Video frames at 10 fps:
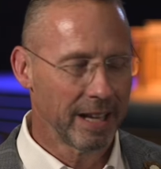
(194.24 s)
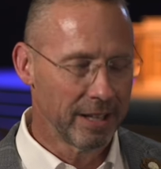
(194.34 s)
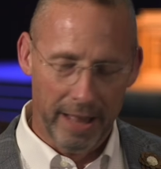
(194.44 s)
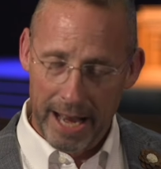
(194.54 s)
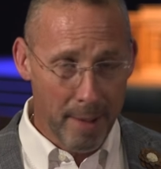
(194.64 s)

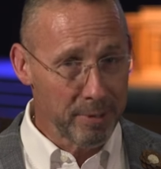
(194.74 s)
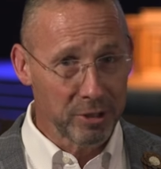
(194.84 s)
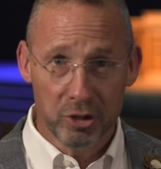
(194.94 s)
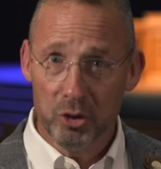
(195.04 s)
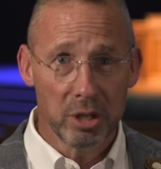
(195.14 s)
That
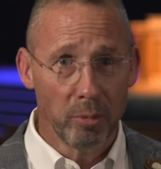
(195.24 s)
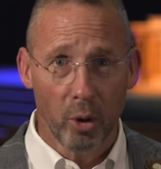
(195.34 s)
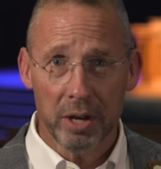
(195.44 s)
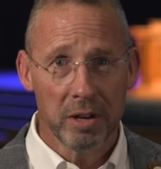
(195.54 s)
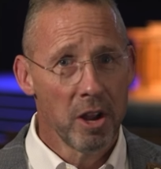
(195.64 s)
happens Tuesday
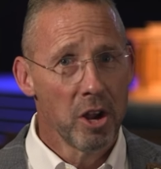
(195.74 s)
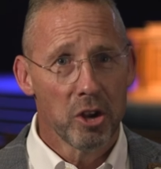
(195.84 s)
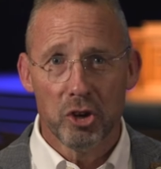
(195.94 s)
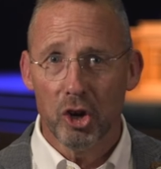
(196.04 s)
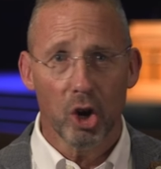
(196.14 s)
morning.
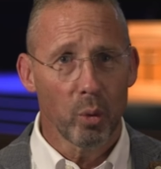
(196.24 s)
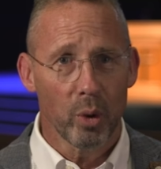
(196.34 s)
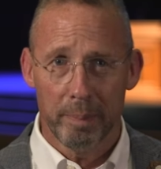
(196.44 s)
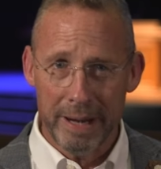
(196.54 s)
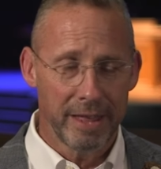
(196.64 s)
You're going to
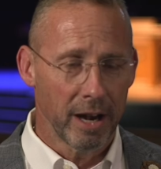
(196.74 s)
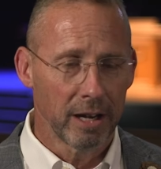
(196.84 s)
want to be there.